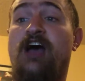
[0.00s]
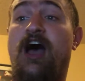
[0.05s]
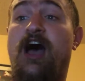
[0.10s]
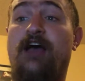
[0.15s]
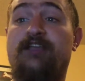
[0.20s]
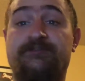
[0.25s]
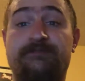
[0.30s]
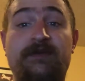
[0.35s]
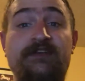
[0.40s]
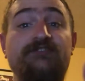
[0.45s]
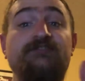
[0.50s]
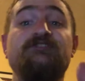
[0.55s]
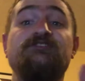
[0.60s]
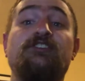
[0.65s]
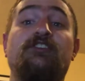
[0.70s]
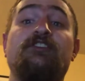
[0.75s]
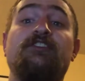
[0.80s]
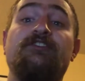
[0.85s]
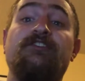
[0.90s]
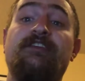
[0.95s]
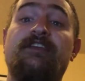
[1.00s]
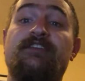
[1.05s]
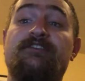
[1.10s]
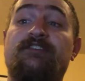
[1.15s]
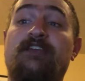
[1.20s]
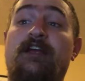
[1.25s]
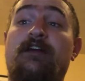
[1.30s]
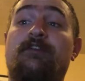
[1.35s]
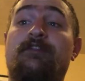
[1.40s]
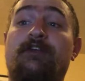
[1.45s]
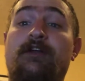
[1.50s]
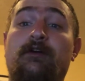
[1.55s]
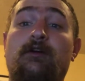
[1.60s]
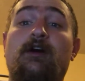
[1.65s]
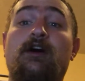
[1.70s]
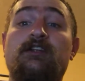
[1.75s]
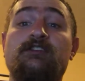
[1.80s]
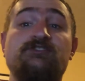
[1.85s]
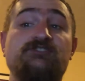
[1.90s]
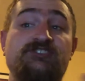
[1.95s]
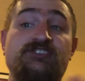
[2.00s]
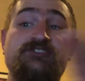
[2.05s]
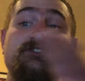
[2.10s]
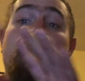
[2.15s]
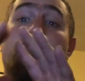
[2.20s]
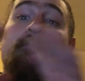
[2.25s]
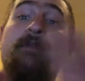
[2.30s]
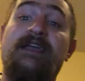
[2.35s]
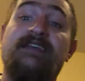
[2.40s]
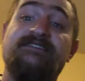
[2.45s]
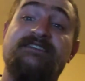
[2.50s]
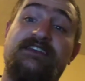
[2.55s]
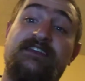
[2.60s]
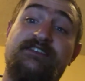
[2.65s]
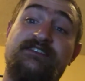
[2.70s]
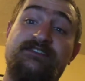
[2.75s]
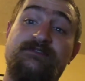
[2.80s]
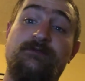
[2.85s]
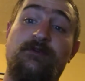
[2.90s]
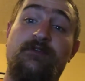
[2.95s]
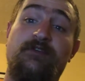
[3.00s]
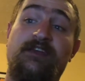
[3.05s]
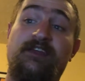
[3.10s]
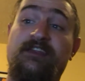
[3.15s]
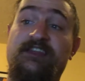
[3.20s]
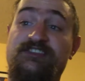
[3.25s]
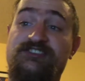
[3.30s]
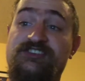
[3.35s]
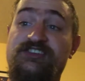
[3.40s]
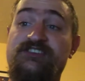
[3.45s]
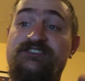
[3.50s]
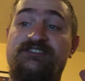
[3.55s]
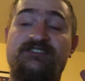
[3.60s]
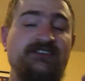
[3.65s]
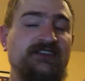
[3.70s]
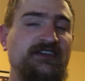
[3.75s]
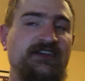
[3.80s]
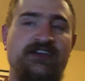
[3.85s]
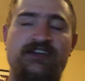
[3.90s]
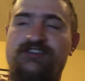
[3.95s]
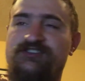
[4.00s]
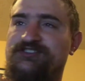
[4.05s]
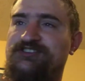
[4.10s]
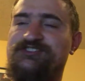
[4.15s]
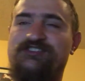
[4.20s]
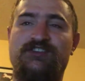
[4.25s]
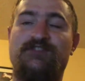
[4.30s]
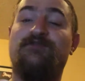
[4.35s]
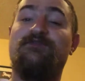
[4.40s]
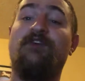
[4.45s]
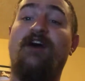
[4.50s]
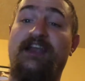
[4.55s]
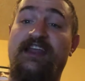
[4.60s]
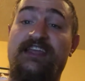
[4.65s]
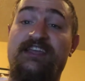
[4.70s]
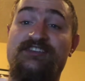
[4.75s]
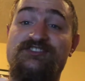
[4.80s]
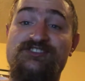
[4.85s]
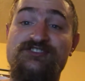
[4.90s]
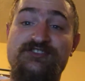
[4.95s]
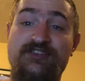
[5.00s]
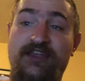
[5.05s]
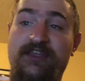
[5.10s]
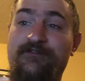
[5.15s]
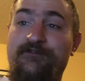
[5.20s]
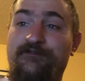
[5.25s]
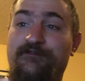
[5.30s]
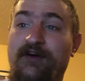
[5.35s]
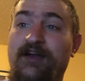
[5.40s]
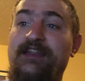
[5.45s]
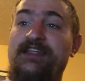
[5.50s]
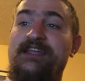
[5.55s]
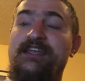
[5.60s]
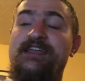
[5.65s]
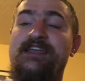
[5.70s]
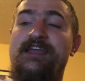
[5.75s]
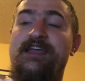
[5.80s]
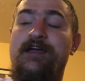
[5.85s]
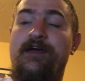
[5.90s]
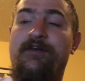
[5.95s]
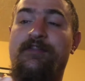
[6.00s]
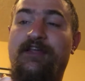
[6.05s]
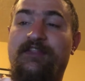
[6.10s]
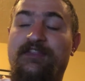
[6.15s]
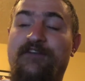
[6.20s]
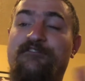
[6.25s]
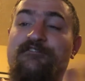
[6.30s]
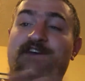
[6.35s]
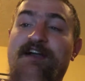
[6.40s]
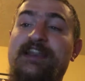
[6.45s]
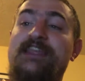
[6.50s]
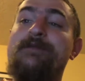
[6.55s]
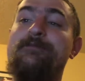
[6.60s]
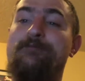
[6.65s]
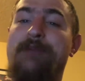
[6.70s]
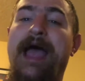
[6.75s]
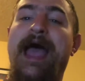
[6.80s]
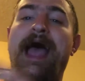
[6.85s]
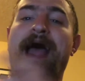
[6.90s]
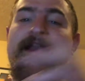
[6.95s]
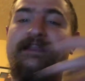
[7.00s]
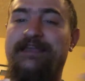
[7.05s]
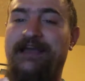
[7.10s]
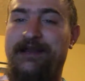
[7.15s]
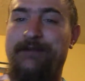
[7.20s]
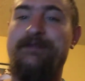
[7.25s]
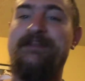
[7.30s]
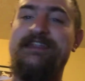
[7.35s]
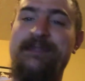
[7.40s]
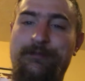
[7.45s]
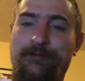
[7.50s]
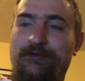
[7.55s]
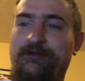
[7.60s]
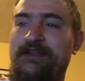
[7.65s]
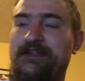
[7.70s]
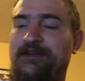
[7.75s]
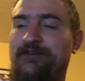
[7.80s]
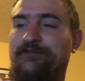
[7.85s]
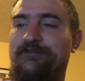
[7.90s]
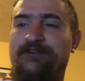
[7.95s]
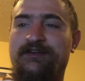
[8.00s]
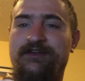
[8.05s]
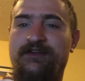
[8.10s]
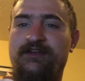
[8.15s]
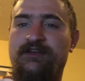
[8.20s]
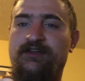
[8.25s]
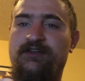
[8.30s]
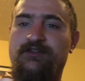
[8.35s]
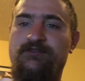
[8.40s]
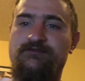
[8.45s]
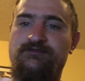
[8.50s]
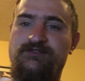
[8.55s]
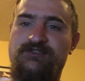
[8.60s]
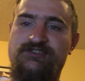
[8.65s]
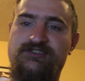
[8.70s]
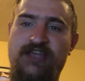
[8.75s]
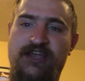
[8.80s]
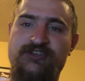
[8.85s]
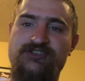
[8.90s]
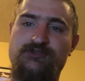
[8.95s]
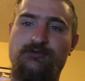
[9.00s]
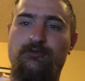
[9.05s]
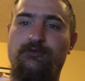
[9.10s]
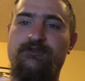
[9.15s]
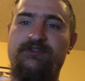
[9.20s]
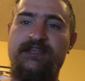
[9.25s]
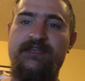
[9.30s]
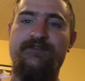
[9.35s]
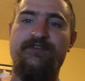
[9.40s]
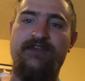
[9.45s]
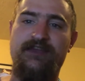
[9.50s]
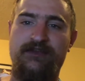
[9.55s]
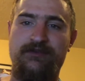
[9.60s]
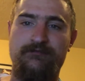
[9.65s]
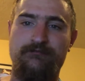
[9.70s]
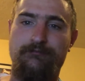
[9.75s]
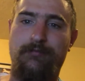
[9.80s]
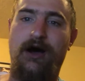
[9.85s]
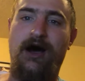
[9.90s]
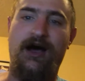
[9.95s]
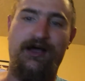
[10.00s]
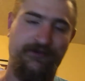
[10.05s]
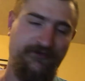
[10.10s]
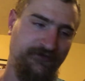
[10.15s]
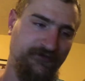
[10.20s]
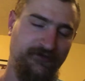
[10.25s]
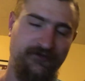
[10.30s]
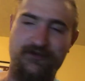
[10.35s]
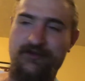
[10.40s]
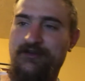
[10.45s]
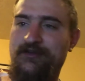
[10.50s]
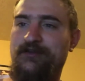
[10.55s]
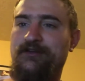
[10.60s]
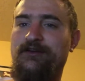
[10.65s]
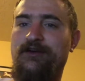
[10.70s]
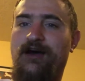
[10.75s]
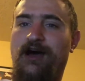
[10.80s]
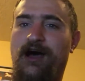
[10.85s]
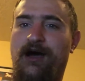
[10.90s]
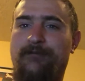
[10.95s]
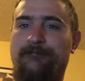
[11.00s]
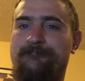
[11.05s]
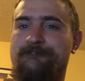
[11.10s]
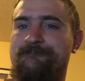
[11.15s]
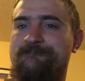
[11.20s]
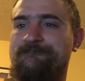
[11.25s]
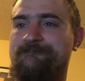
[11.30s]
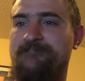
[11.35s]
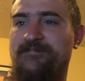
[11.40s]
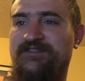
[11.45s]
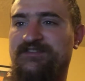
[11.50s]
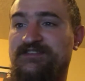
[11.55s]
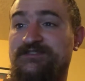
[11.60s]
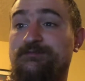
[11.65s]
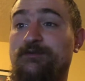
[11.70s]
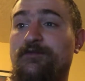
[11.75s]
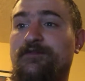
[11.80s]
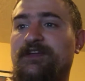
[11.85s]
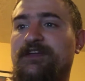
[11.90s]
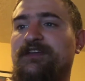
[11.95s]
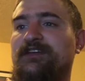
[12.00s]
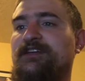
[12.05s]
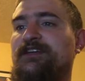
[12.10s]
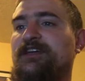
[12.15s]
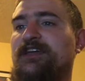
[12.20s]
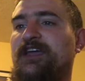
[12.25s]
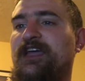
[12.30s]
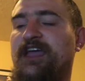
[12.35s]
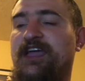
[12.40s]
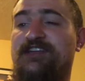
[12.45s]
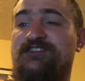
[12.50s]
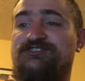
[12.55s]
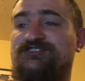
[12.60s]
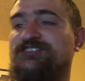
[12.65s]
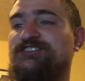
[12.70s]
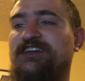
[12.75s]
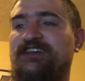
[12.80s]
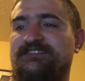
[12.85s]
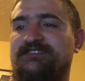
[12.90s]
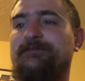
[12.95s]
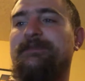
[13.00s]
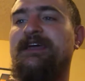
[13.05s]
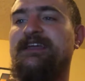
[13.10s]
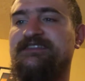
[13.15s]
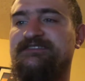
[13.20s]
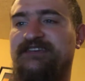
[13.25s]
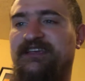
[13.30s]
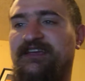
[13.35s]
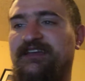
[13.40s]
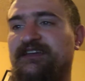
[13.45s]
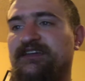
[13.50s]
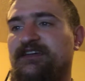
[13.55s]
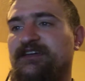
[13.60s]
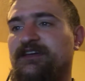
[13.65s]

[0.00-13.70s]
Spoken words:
especially Charlize Theron, she's amazing in this movie. Like she's just funny. She's like funny, like the funny, bad, kind of manipulative, sexual deviant boss in this movie, and she does amazing.